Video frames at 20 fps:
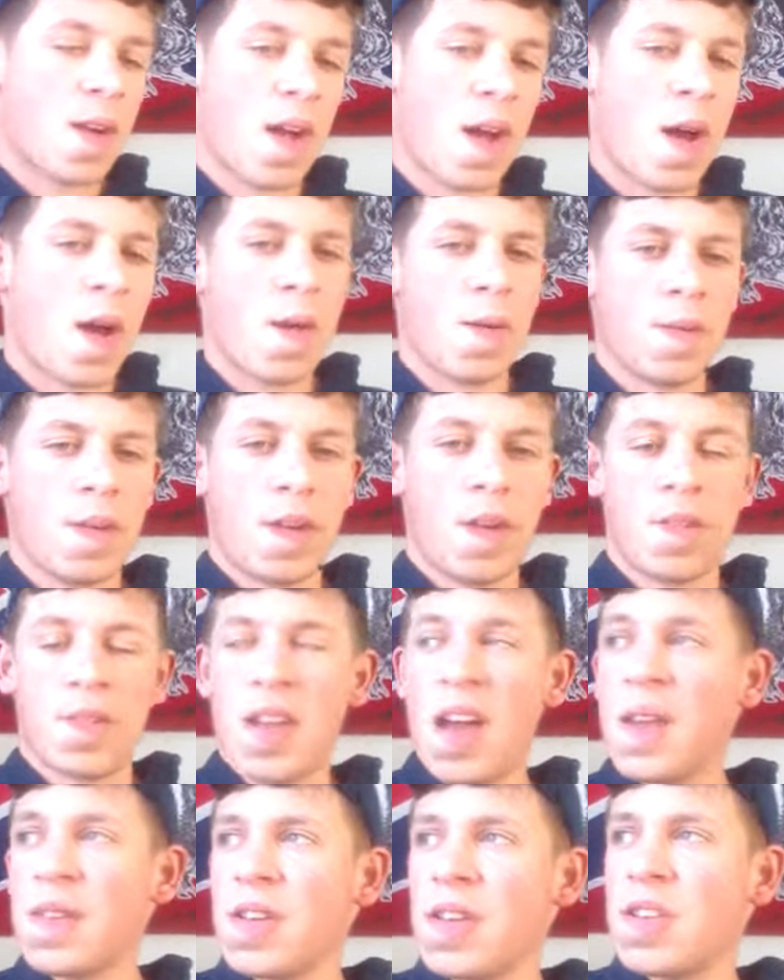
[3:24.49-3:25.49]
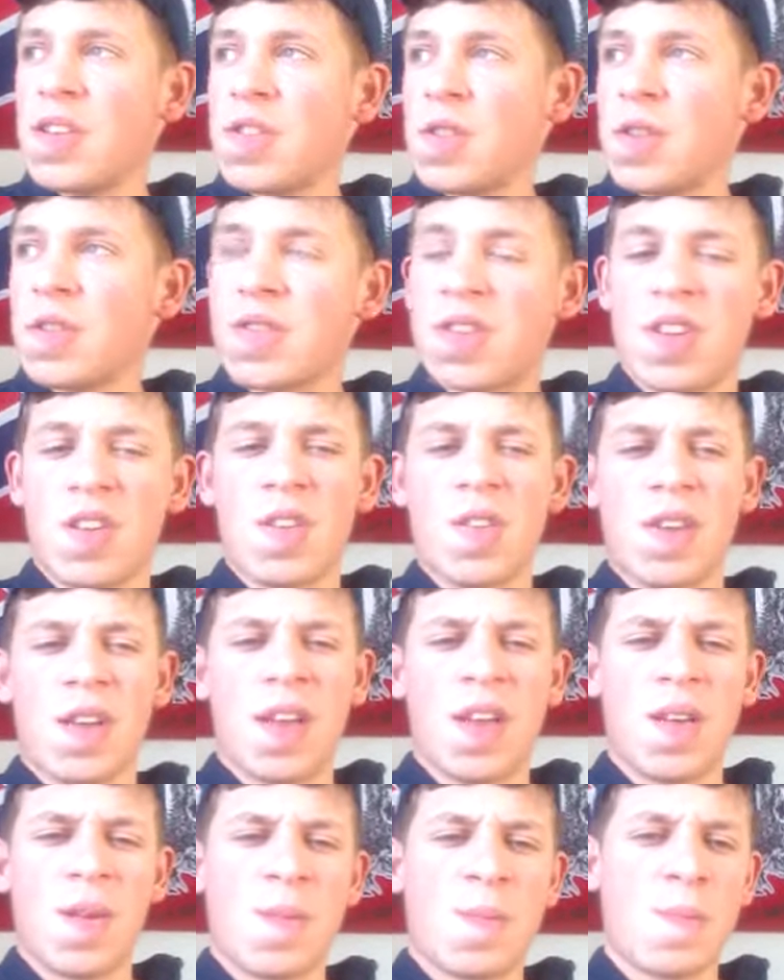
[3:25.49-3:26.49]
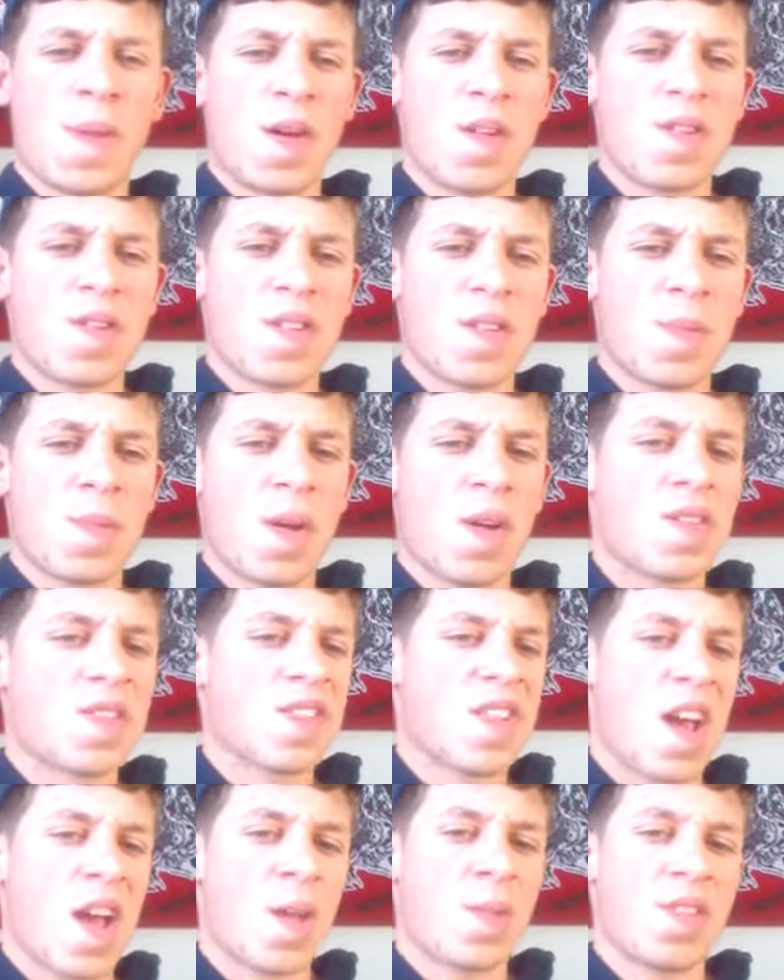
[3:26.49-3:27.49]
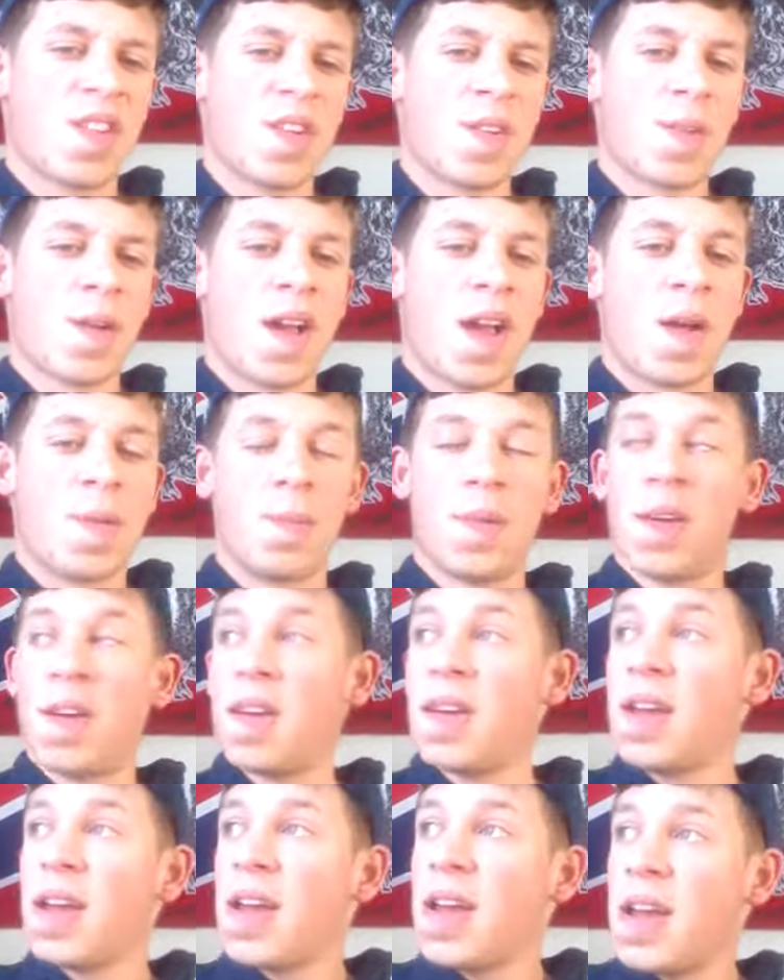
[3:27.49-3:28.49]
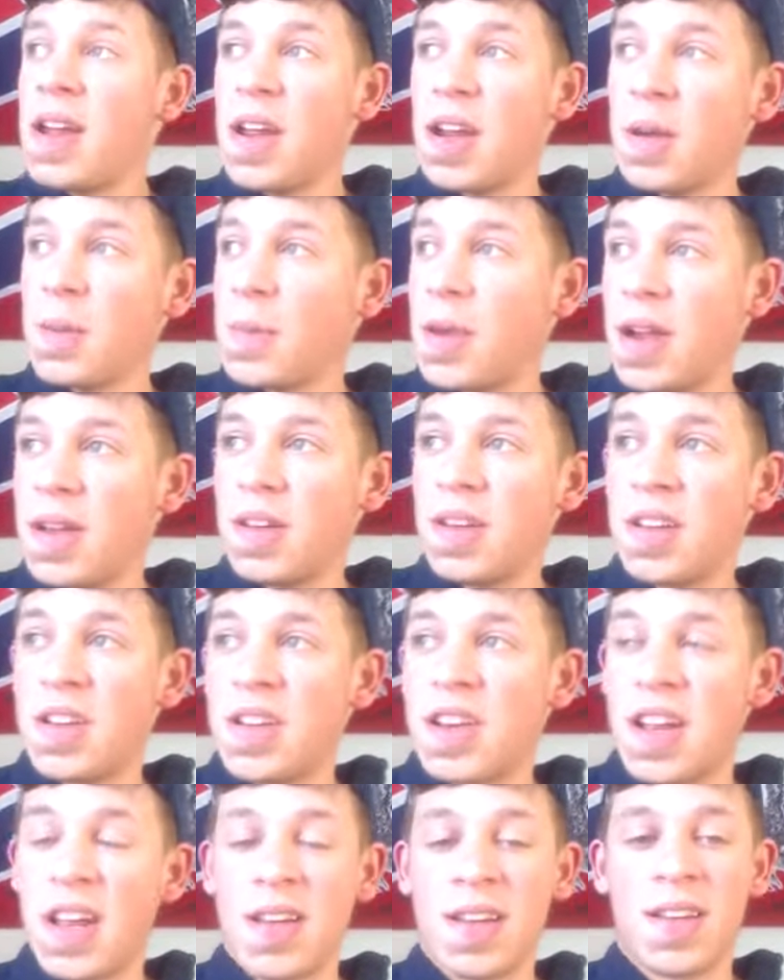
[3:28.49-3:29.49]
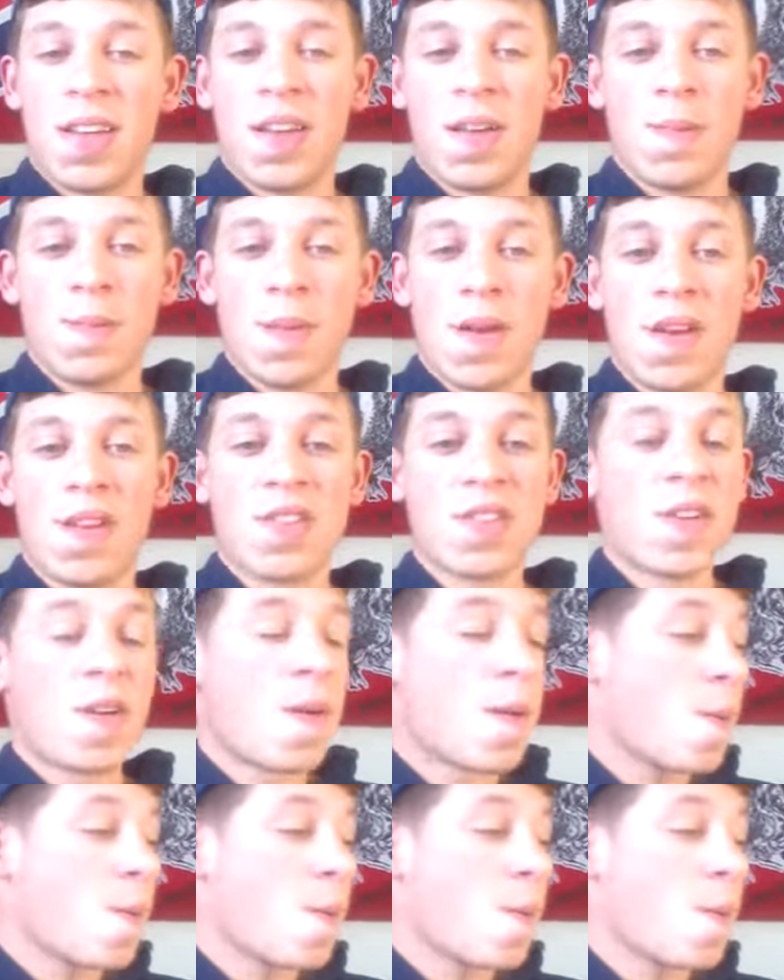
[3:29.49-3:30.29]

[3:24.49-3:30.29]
I don't know. Down there in Georgia, you can get it most times year round, but here in Maryland, you can't get it much.